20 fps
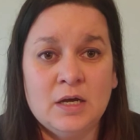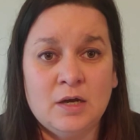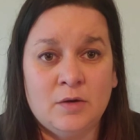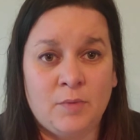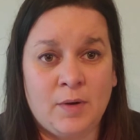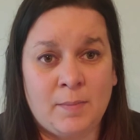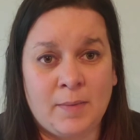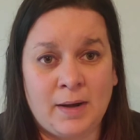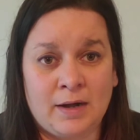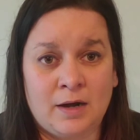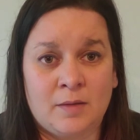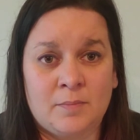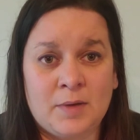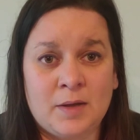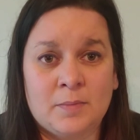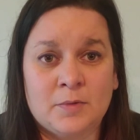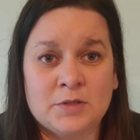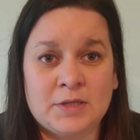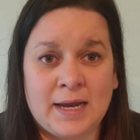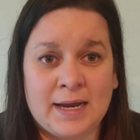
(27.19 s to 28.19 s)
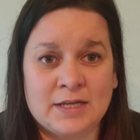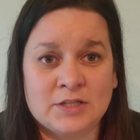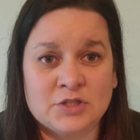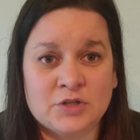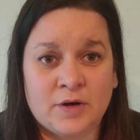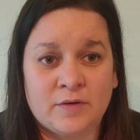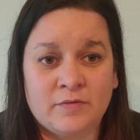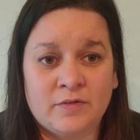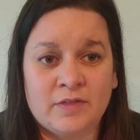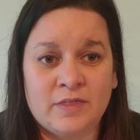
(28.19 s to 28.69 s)
We might not be able to
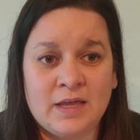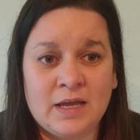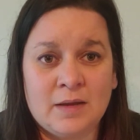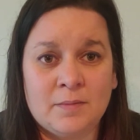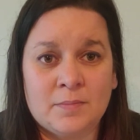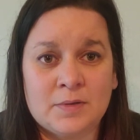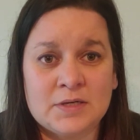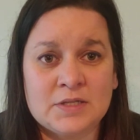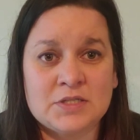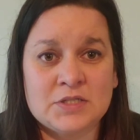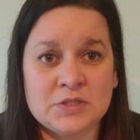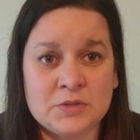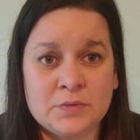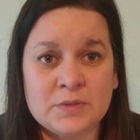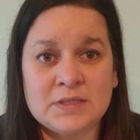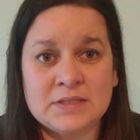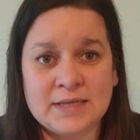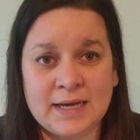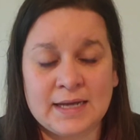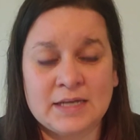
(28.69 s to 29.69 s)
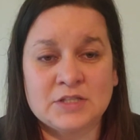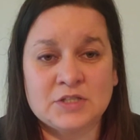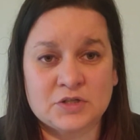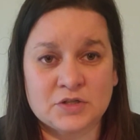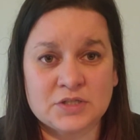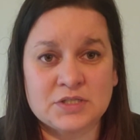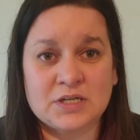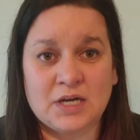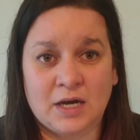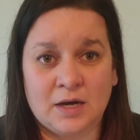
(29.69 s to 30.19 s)
answer everything, but as soon as
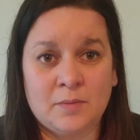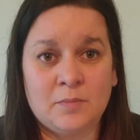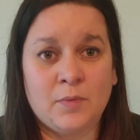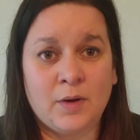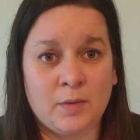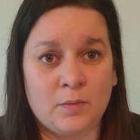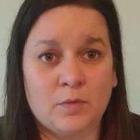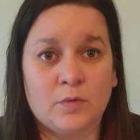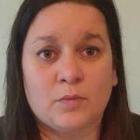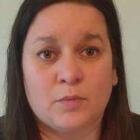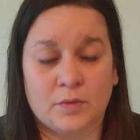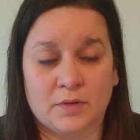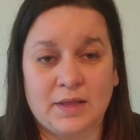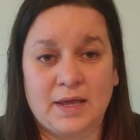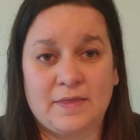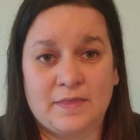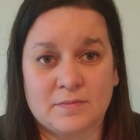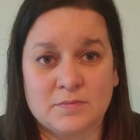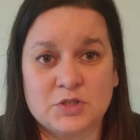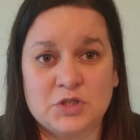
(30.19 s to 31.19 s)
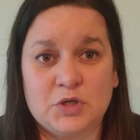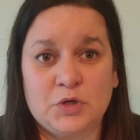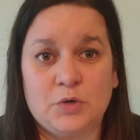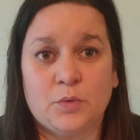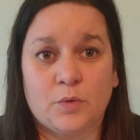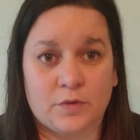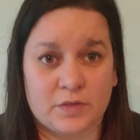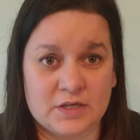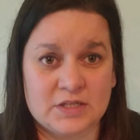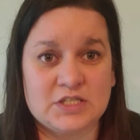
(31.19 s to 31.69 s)
answers come, we will relay them to you,
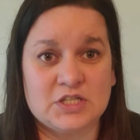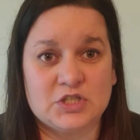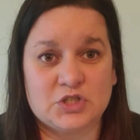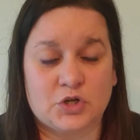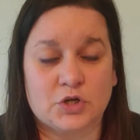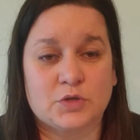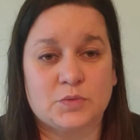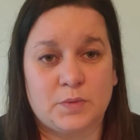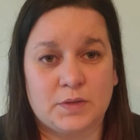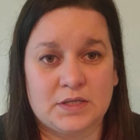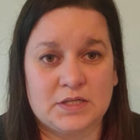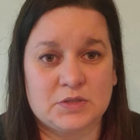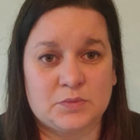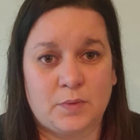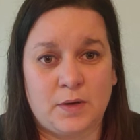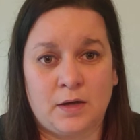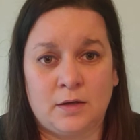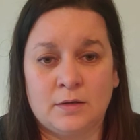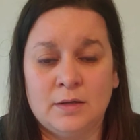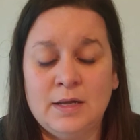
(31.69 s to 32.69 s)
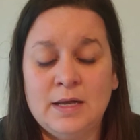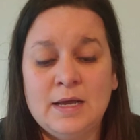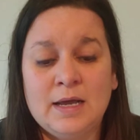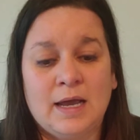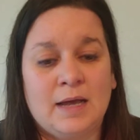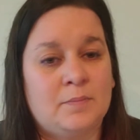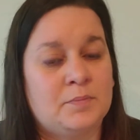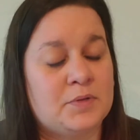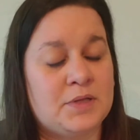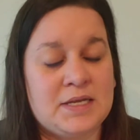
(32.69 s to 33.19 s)
or the district will as well.
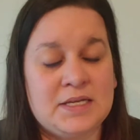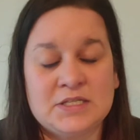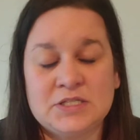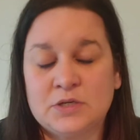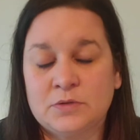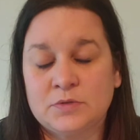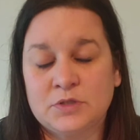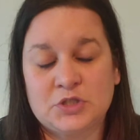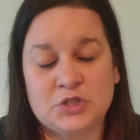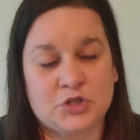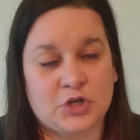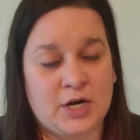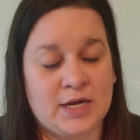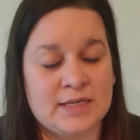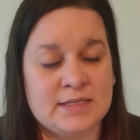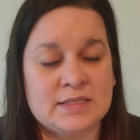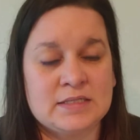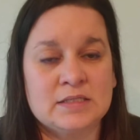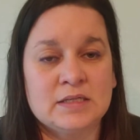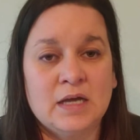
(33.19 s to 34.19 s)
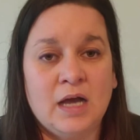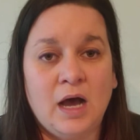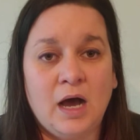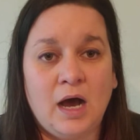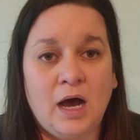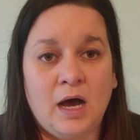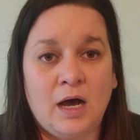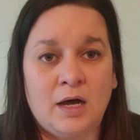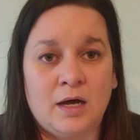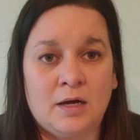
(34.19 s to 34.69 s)
And please don't stress.
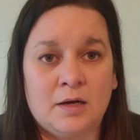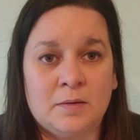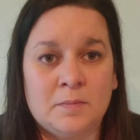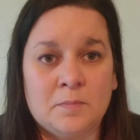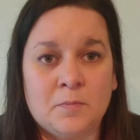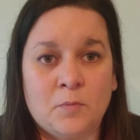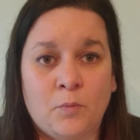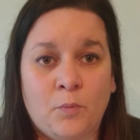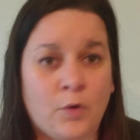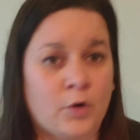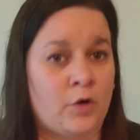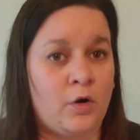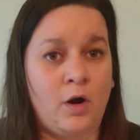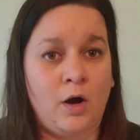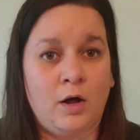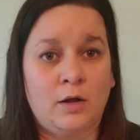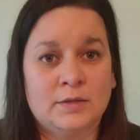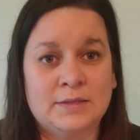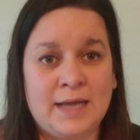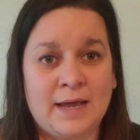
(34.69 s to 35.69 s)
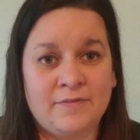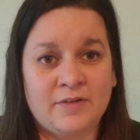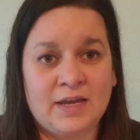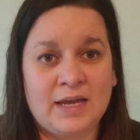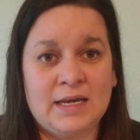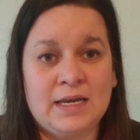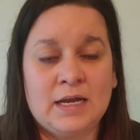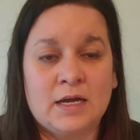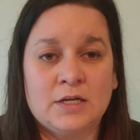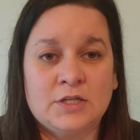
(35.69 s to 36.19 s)
We're all
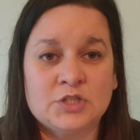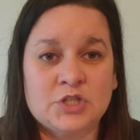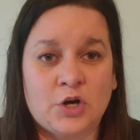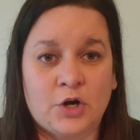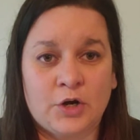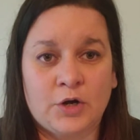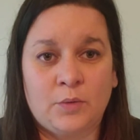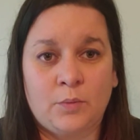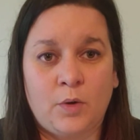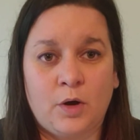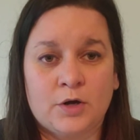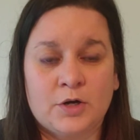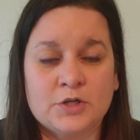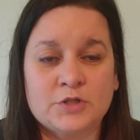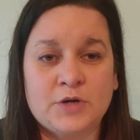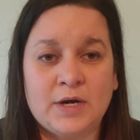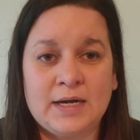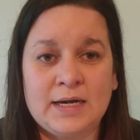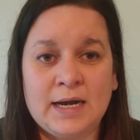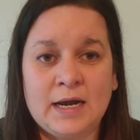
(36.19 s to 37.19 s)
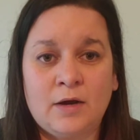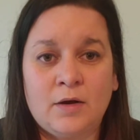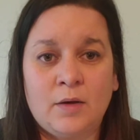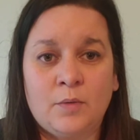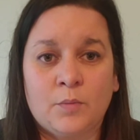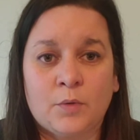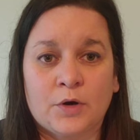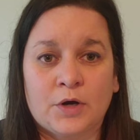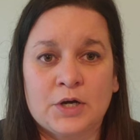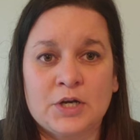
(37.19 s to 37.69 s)
navigating uncharted waters right now,
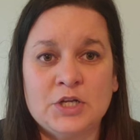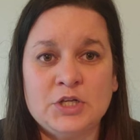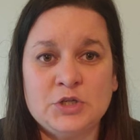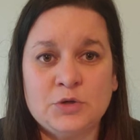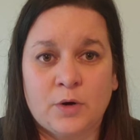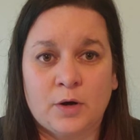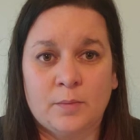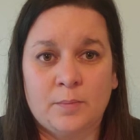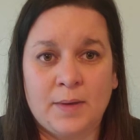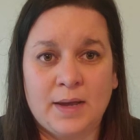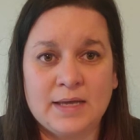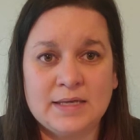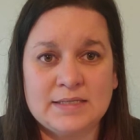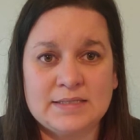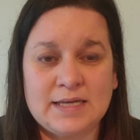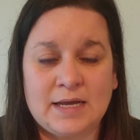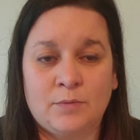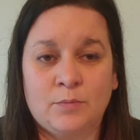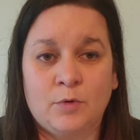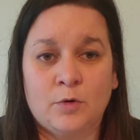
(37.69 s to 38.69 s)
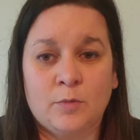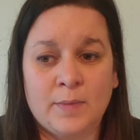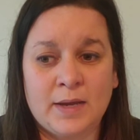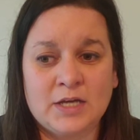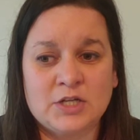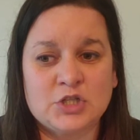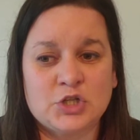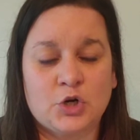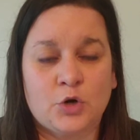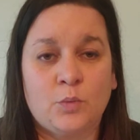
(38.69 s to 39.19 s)
and we're going to do our best, and we'll
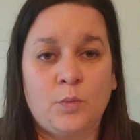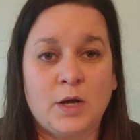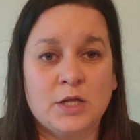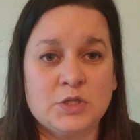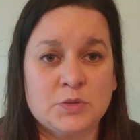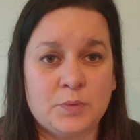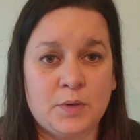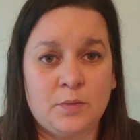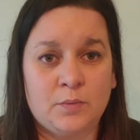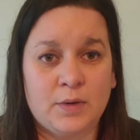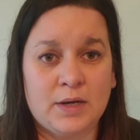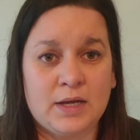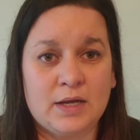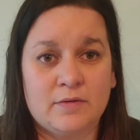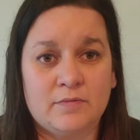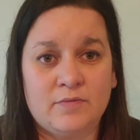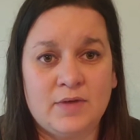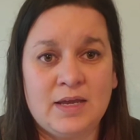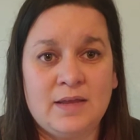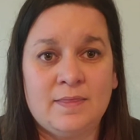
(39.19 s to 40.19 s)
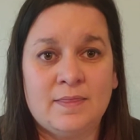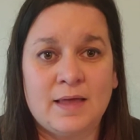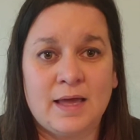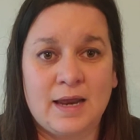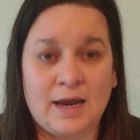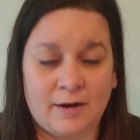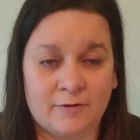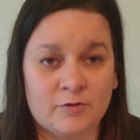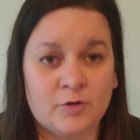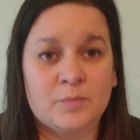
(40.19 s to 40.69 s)
make sure once we reconvene that
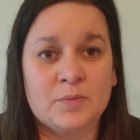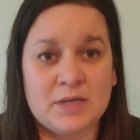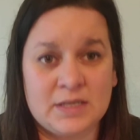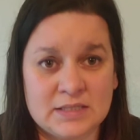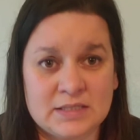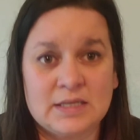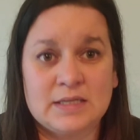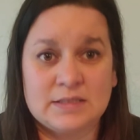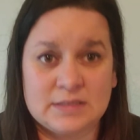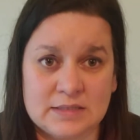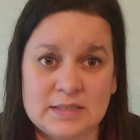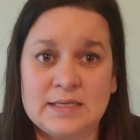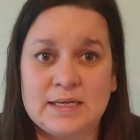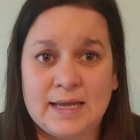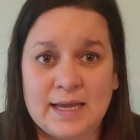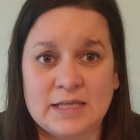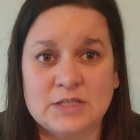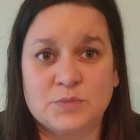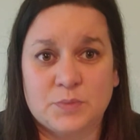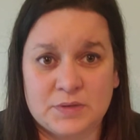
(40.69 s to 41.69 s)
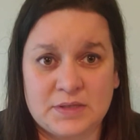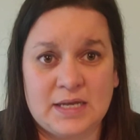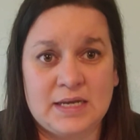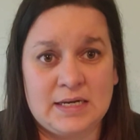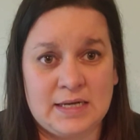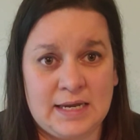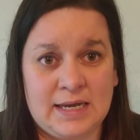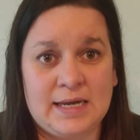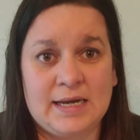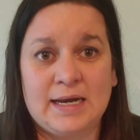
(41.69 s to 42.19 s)
everybody gets what they
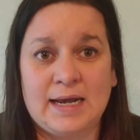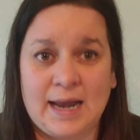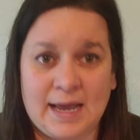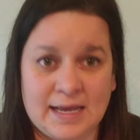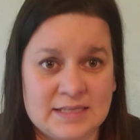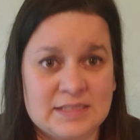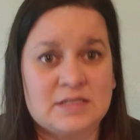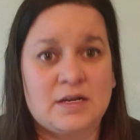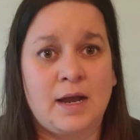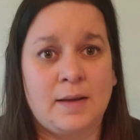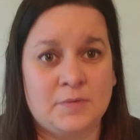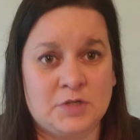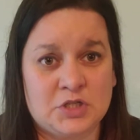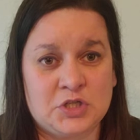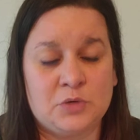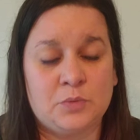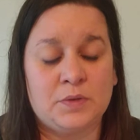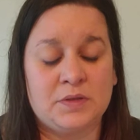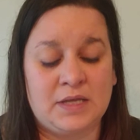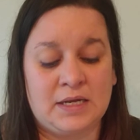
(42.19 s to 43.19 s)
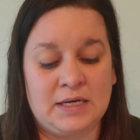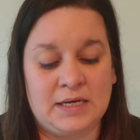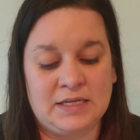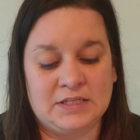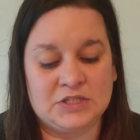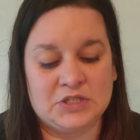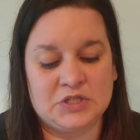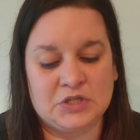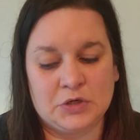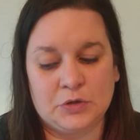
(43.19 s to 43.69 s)
need and has time to do what they need
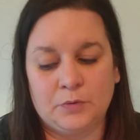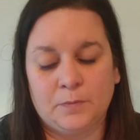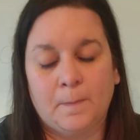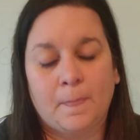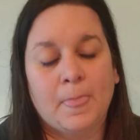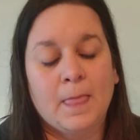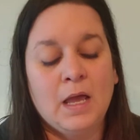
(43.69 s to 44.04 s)
to do.